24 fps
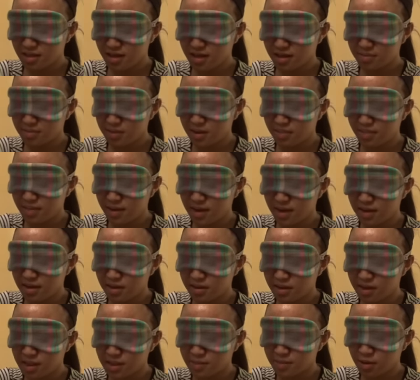I'm gonna
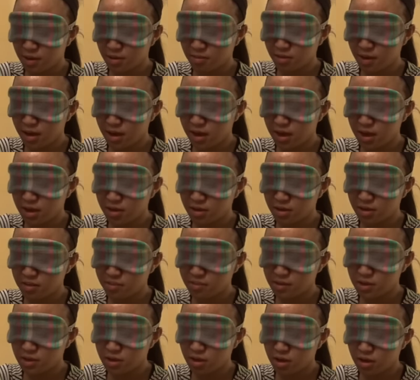make this part right here a little
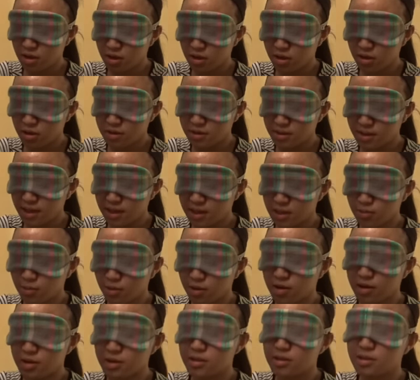bit darker because that's
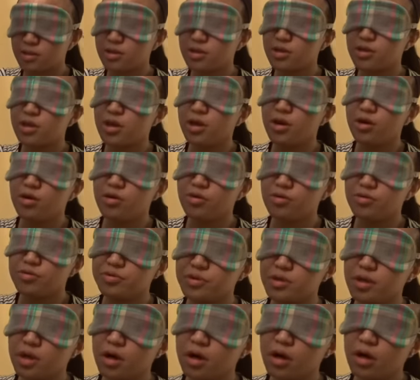where his
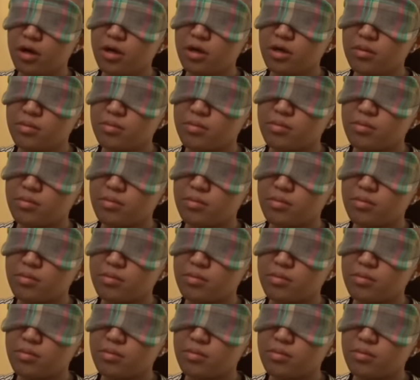toes are.